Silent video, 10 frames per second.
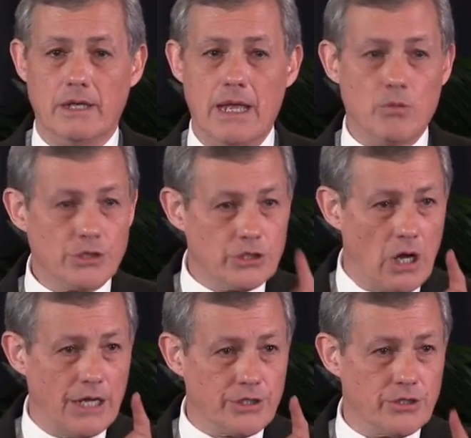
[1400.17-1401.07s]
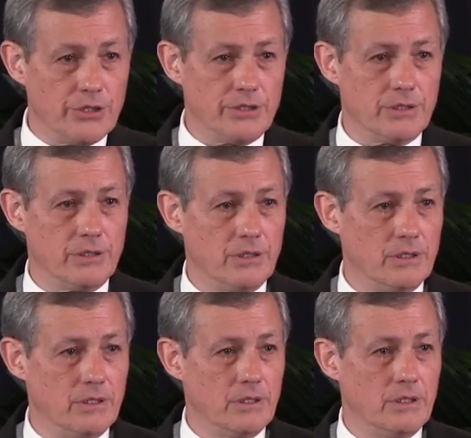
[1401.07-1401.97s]
It was God's choice.
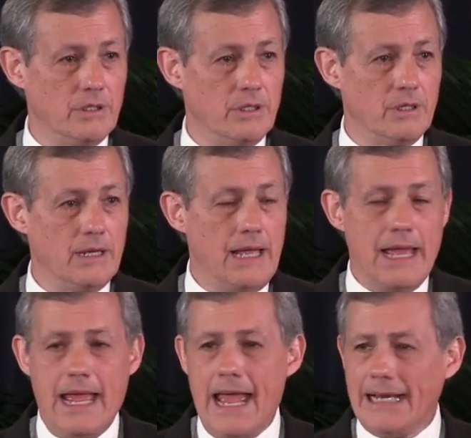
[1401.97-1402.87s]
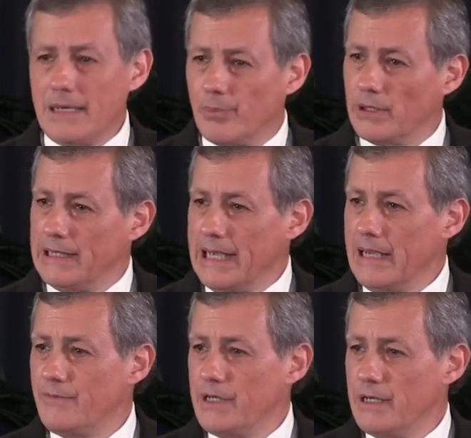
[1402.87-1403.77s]
And he
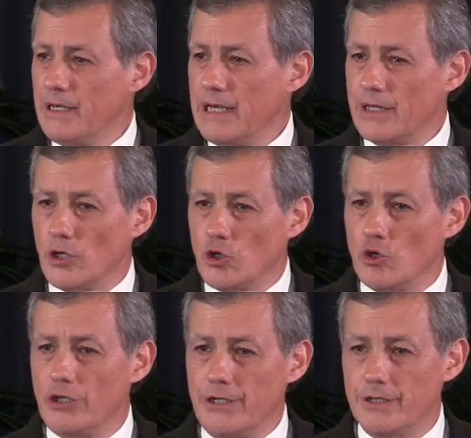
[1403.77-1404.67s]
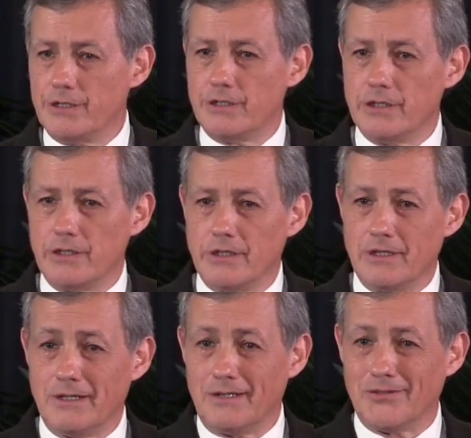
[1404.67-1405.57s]
believed in the goodness
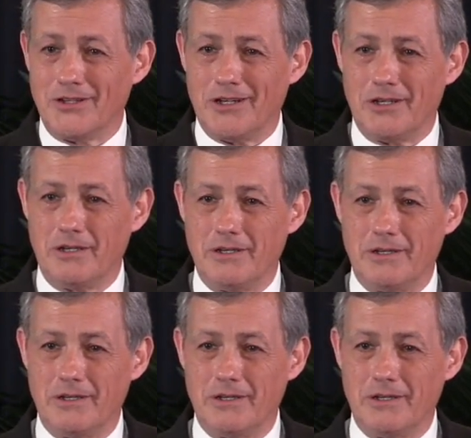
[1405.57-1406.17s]
of God.